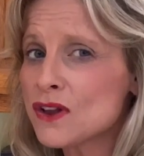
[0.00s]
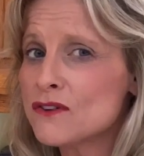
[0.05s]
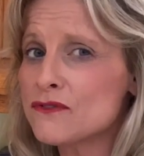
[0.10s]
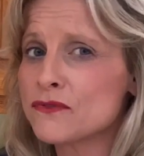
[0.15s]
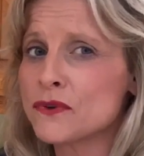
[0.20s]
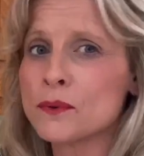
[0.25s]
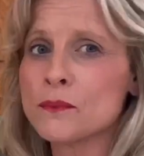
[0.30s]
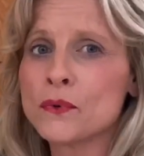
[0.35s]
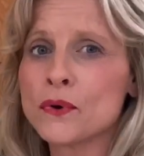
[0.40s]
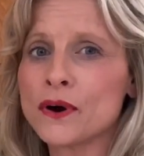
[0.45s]

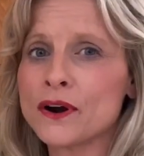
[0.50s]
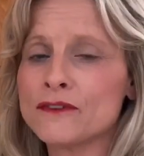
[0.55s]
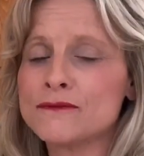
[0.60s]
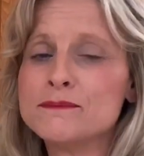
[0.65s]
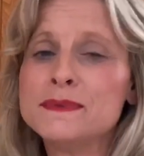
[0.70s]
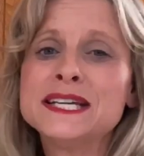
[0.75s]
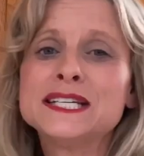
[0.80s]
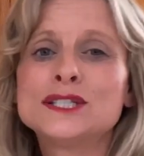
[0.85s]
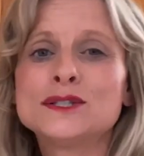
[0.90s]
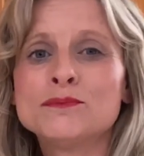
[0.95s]
for more of
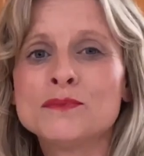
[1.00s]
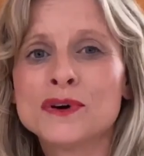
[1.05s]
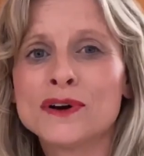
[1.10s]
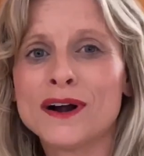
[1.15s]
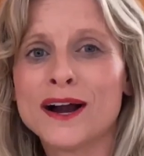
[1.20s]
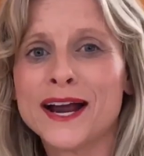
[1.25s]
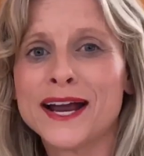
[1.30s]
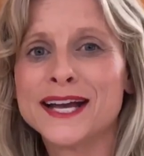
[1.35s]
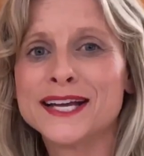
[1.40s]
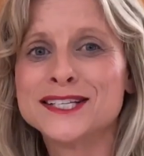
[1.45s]
Miss
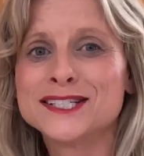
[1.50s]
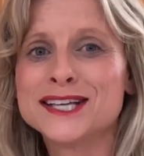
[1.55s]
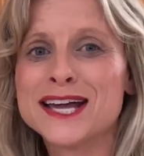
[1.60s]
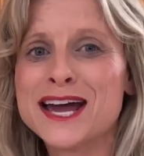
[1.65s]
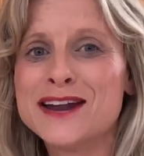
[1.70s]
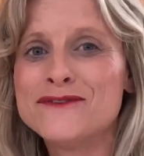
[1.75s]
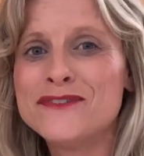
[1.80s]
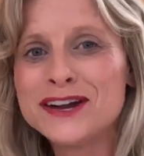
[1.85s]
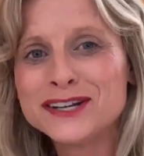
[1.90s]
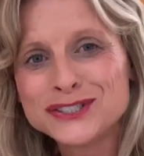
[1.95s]
Mariah's
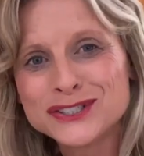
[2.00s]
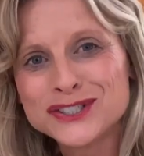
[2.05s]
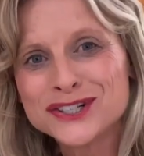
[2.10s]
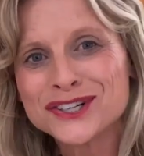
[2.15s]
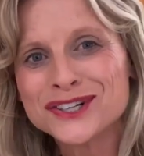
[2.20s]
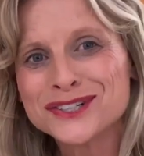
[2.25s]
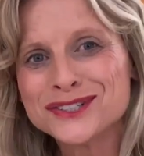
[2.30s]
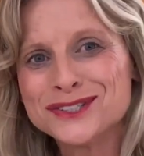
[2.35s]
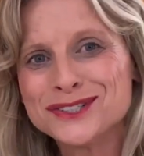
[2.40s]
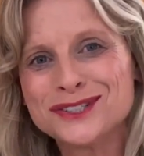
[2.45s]

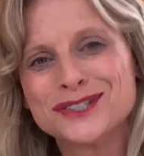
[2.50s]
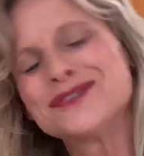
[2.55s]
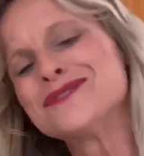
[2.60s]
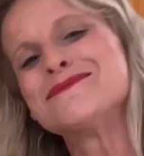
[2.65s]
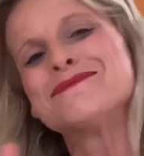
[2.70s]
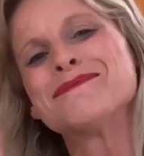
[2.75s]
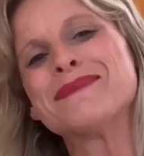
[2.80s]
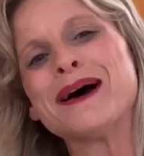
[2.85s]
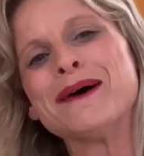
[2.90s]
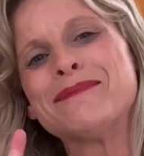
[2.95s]
adventures.
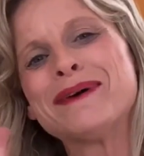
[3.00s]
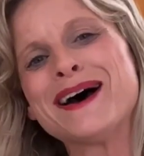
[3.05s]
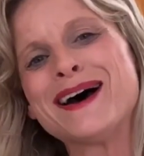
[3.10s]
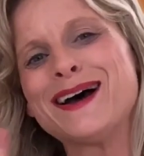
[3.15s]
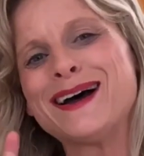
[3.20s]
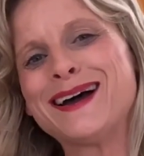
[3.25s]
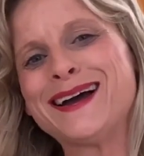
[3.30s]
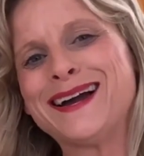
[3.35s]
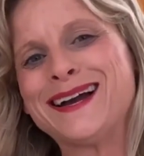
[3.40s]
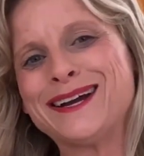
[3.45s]
Bye-bye.